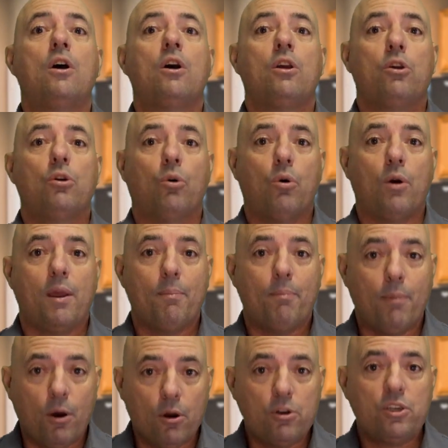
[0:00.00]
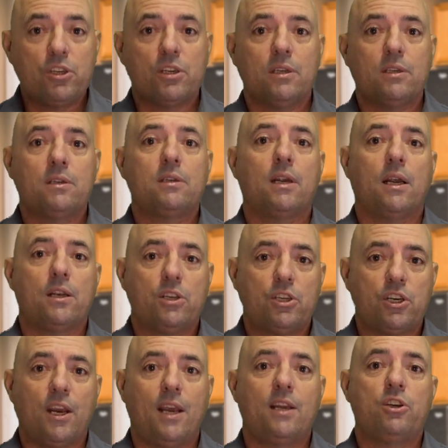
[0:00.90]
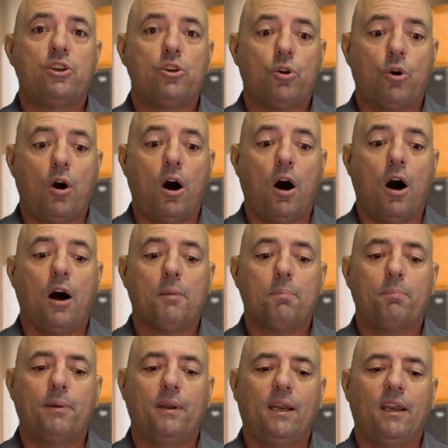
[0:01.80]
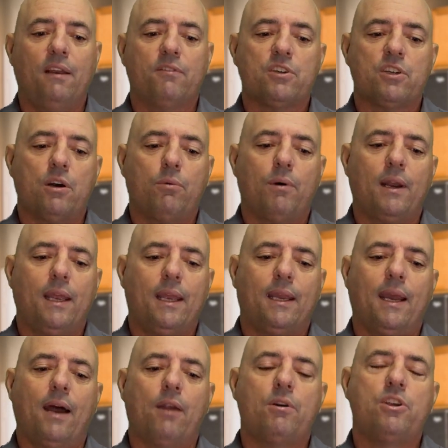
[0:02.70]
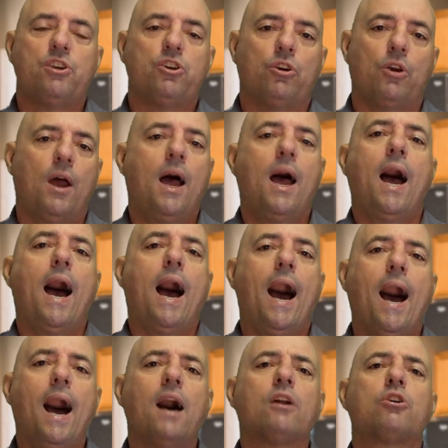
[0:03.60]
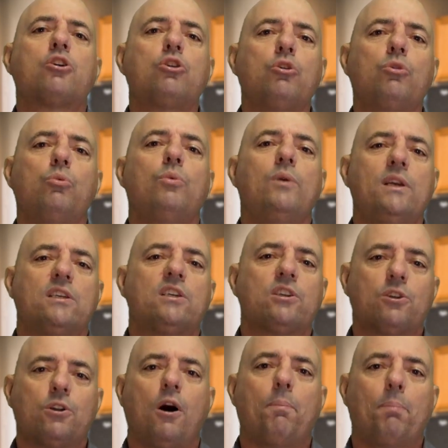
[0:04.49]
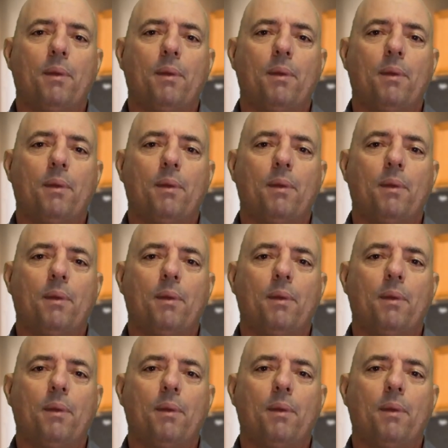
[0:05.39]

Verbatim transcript: your emotions and change your heart beliefs. So I want to encourage you. How do we stop